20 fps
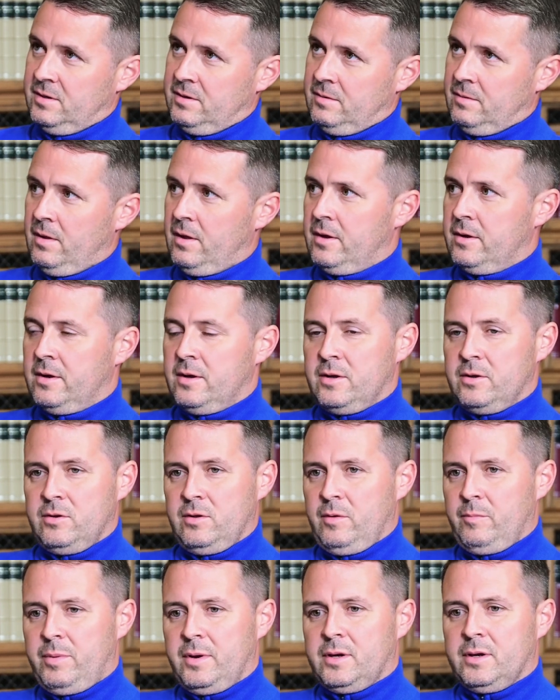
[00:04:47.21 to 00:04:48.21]
And
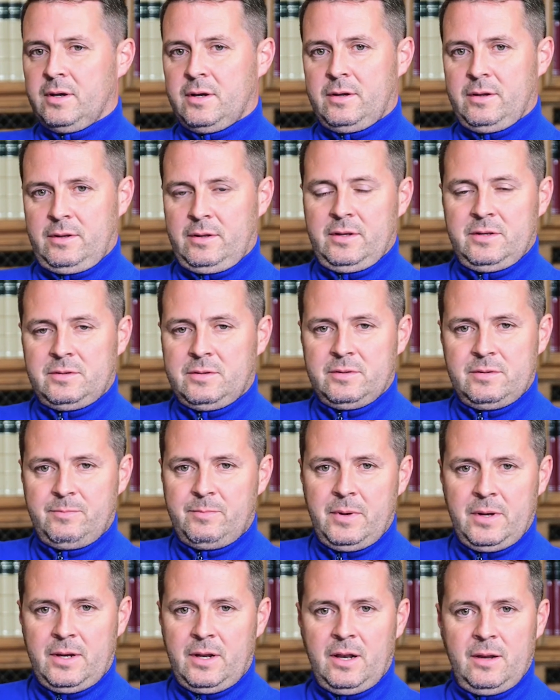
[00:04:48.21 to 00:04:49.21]
there's
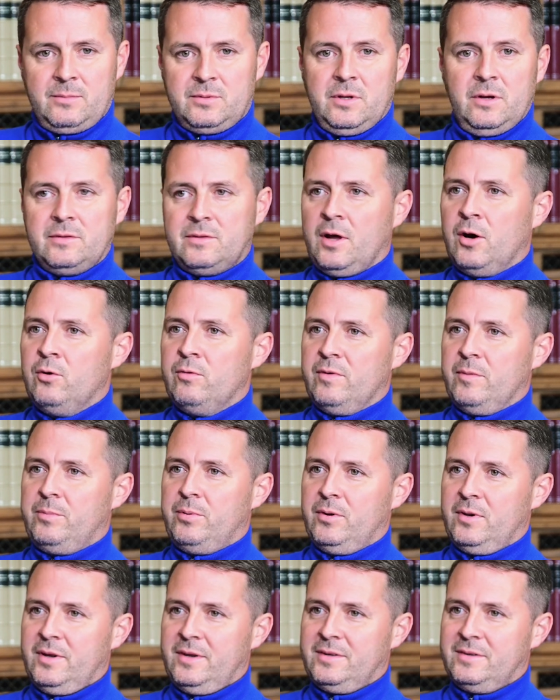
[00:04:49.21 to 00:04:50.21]
big clubs like Dover
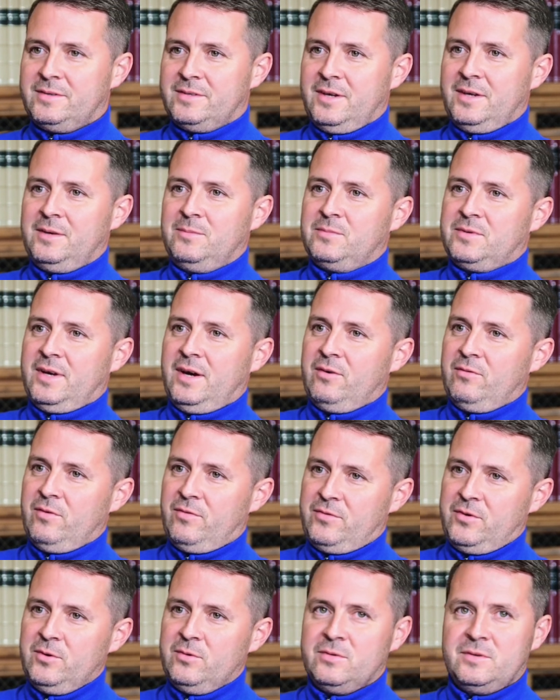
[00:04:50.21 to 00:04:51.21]
pulling teams out,
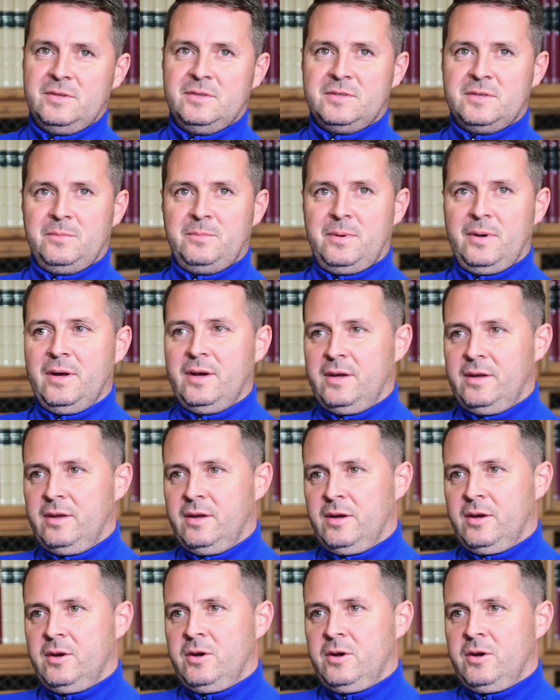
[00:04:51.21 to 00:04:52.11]
refusing to play.